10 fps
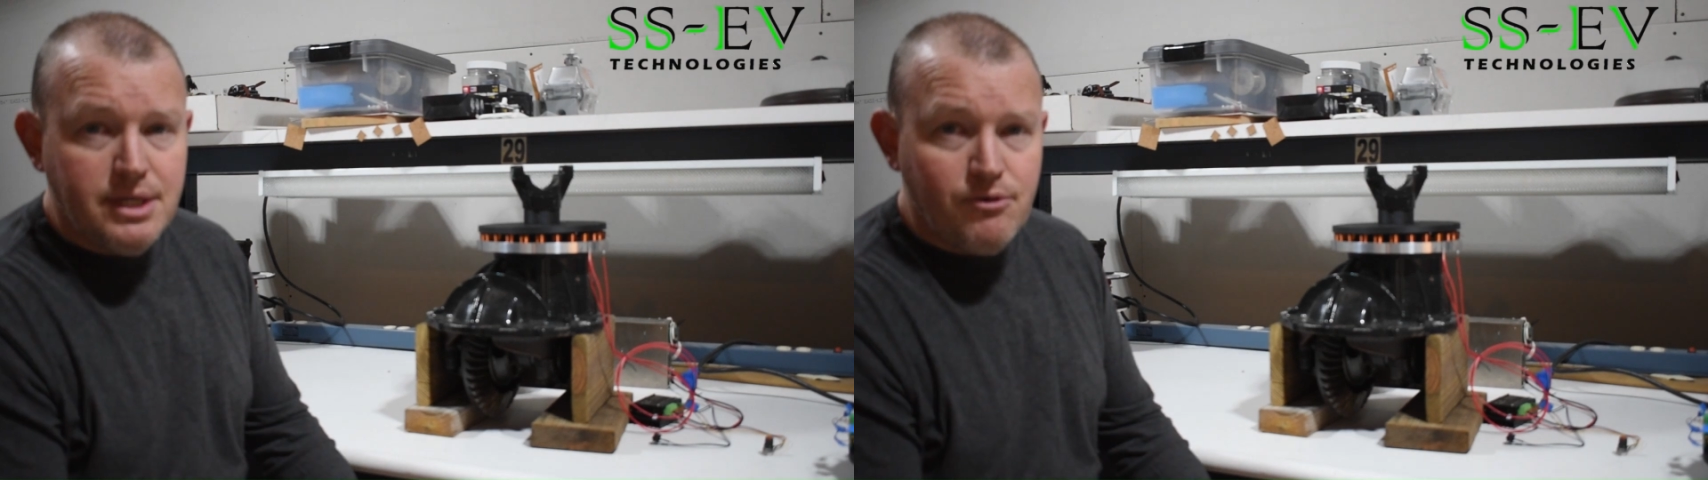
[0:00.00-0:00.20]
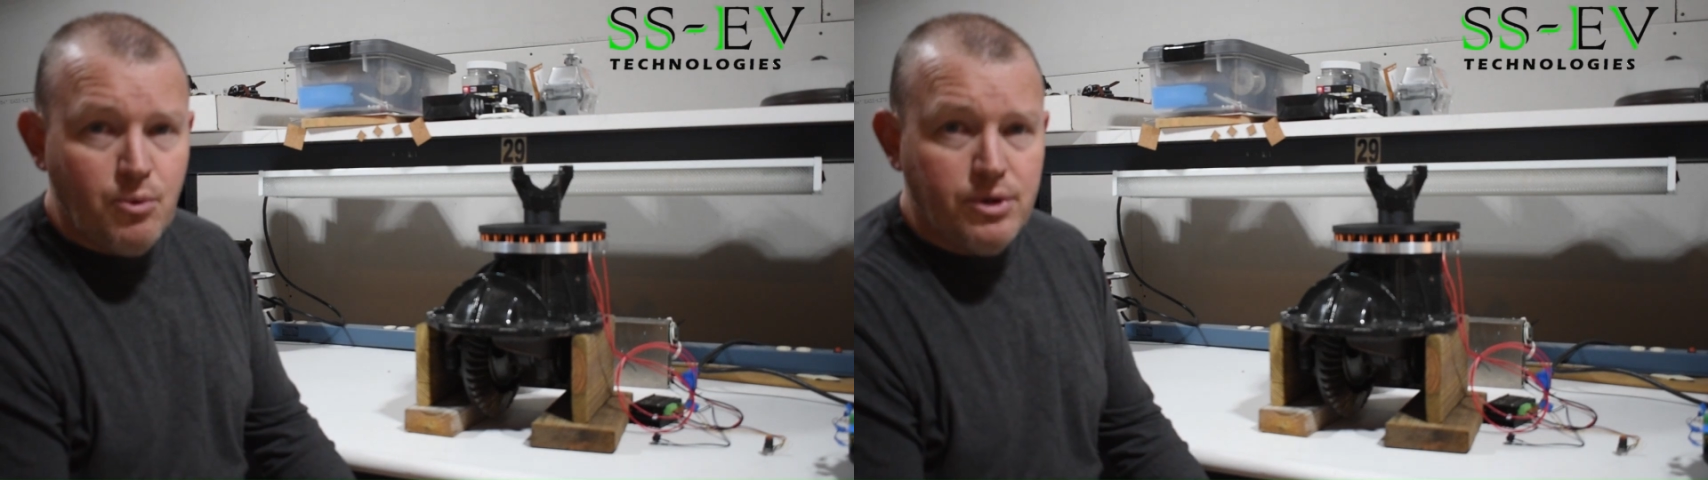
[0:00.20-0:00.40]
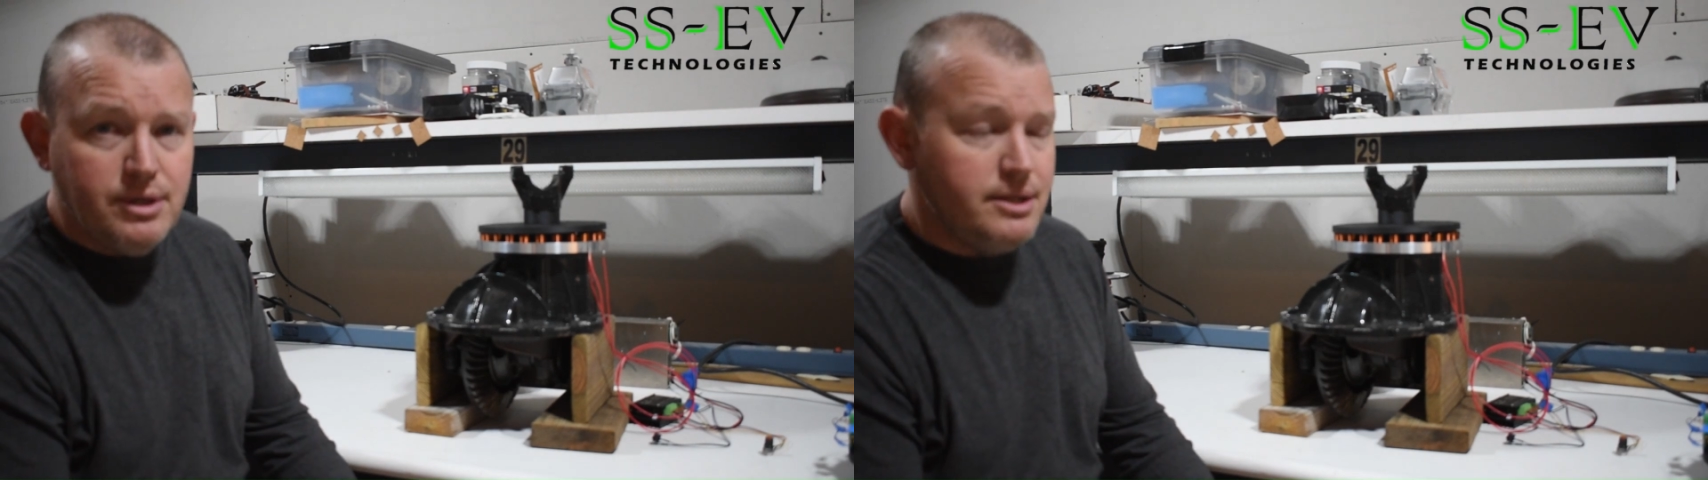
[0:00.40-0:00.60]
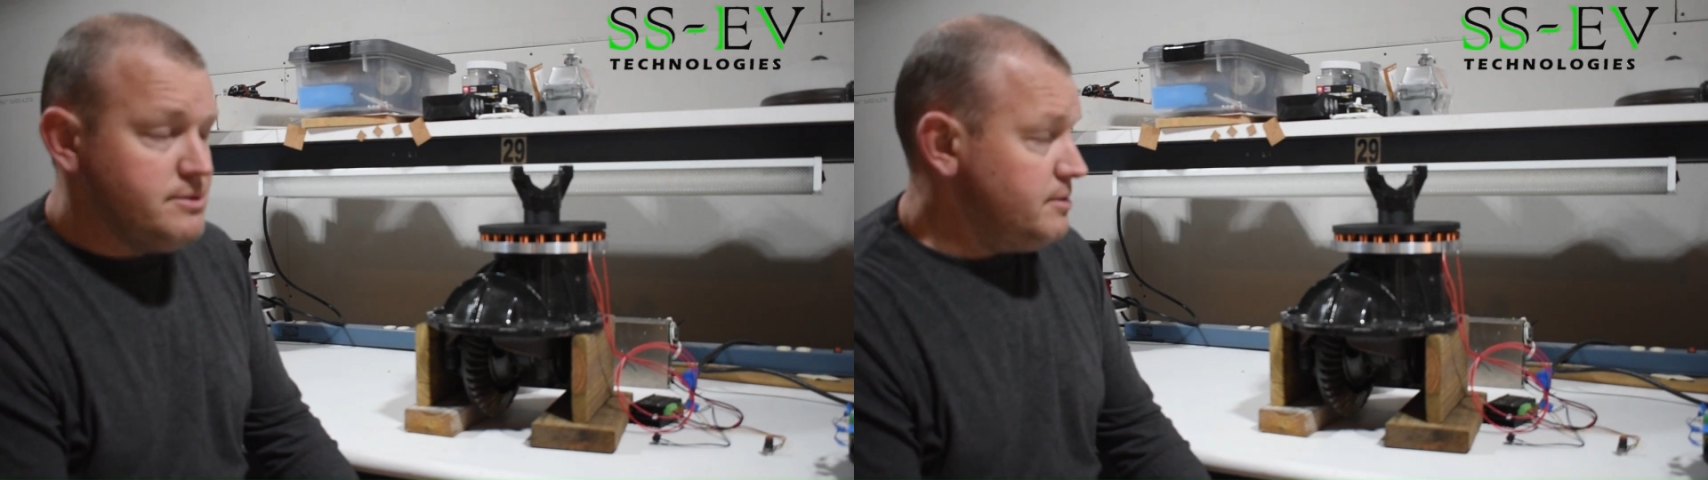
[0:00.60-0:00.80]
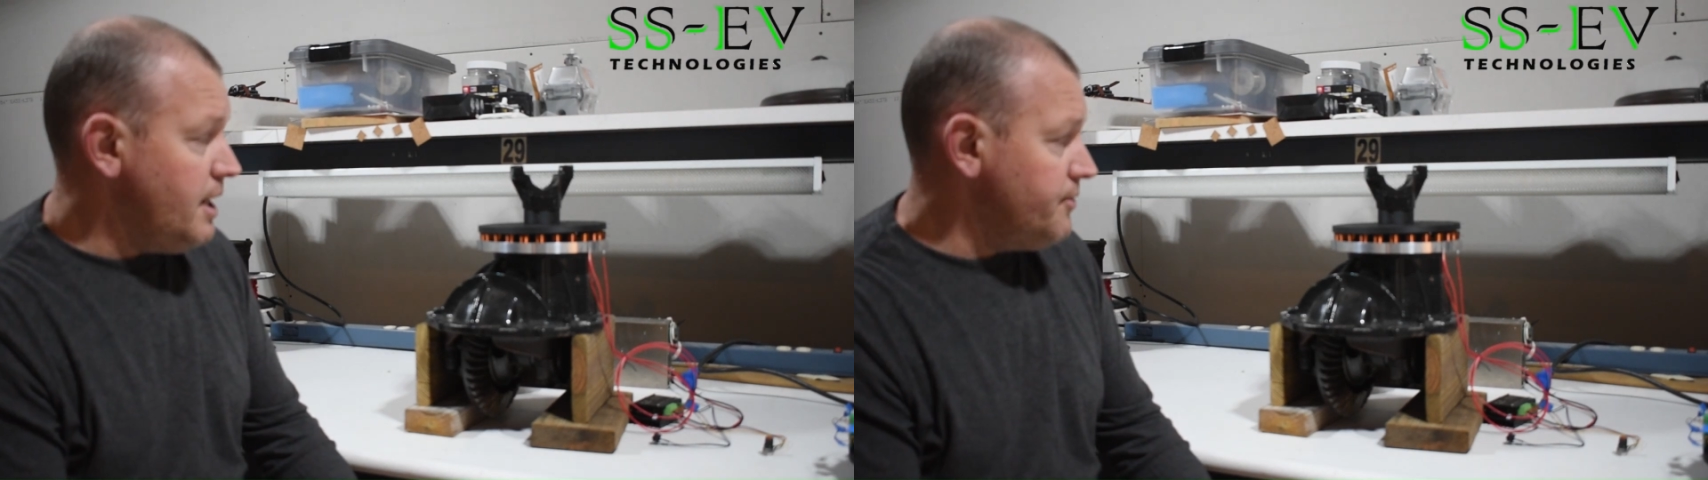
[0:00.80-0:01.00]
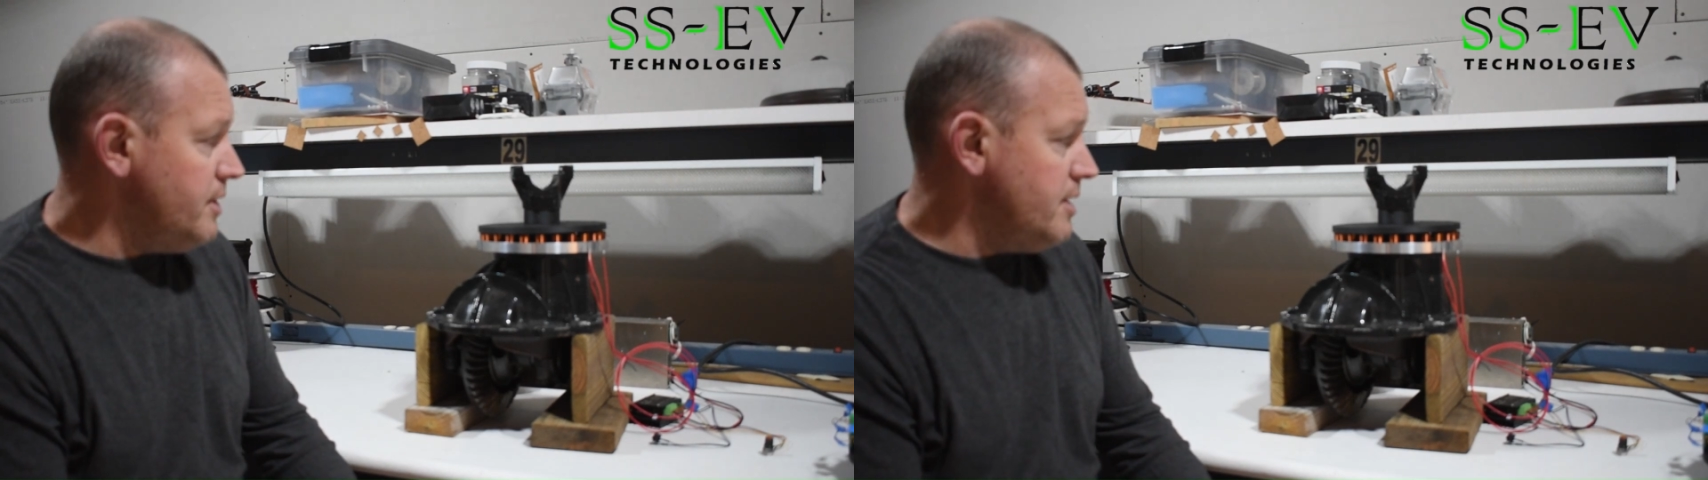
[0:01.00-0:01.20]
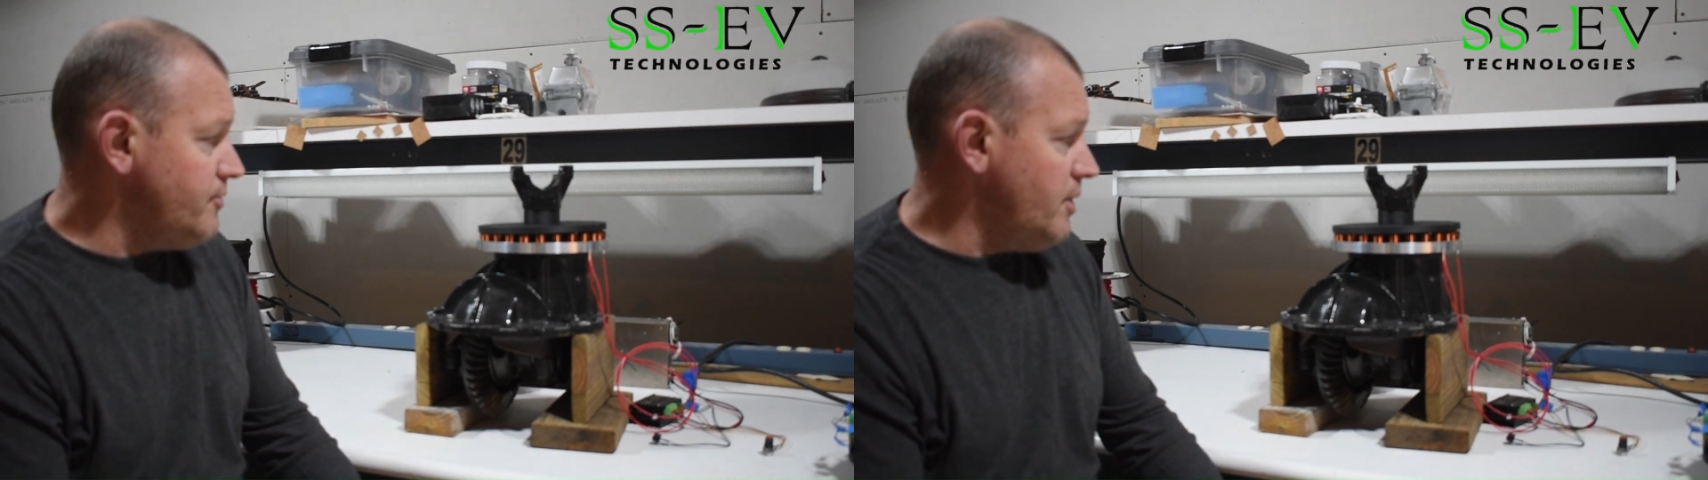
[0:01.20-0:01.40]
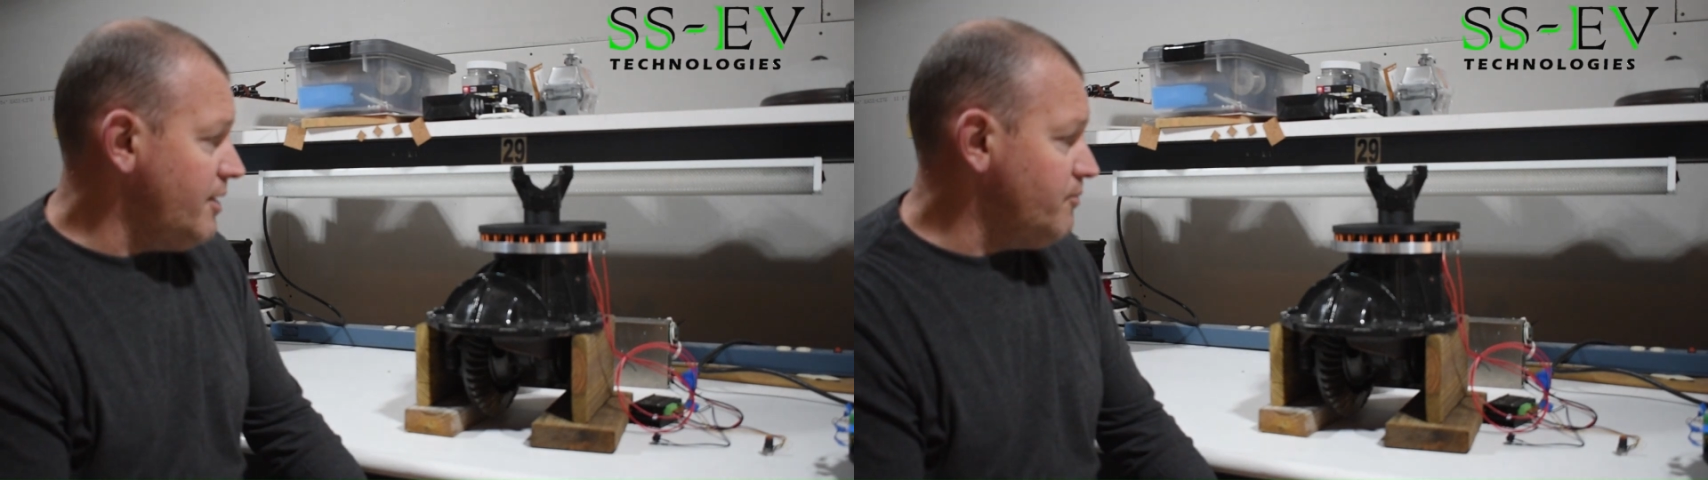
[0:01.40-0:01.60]
everyone that's out there, if
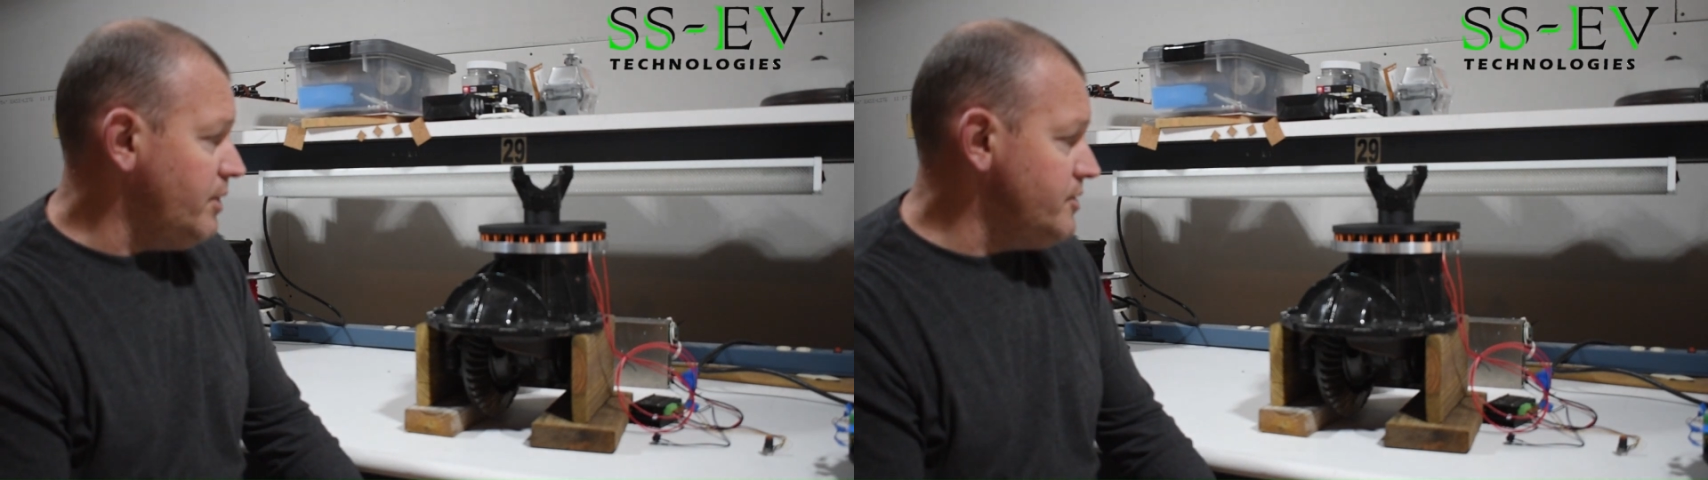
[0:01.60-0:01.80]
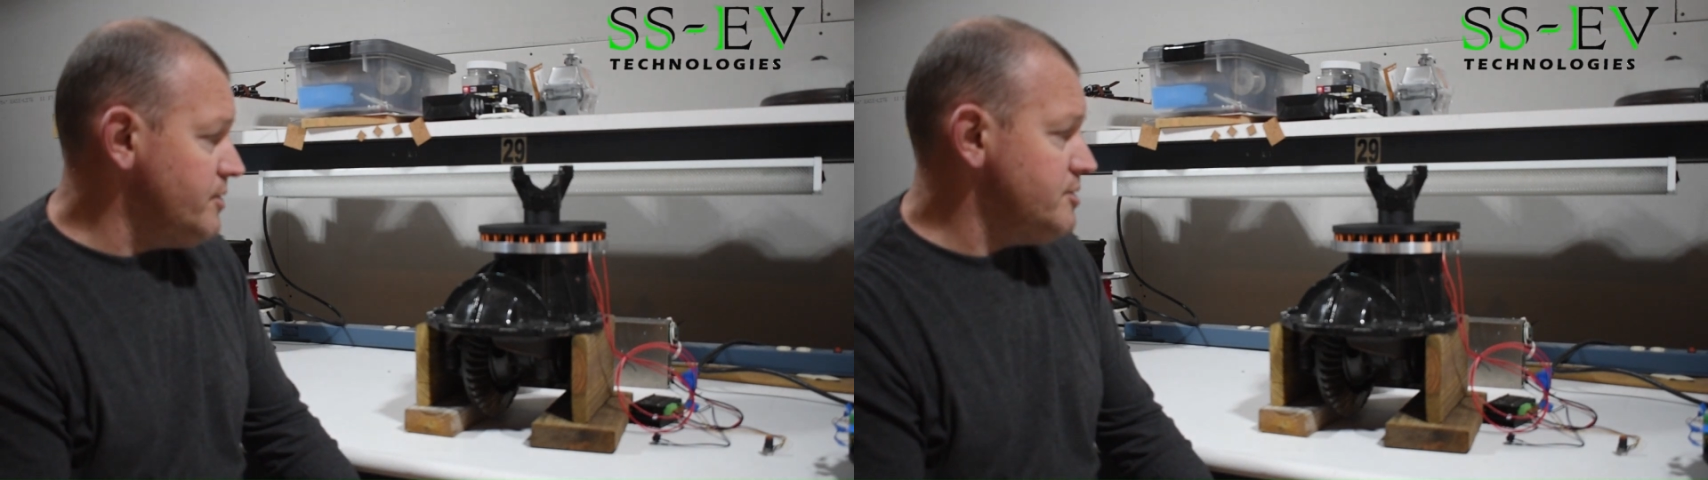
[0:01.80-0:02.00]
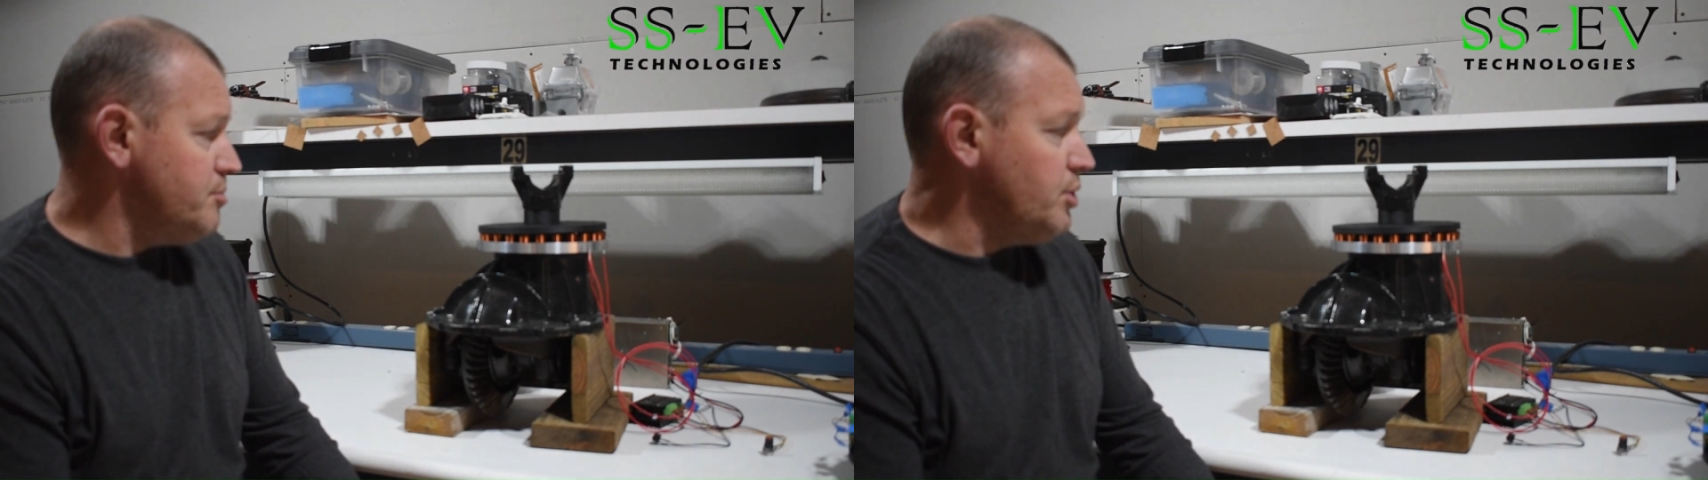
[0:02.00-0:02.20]
you have interest,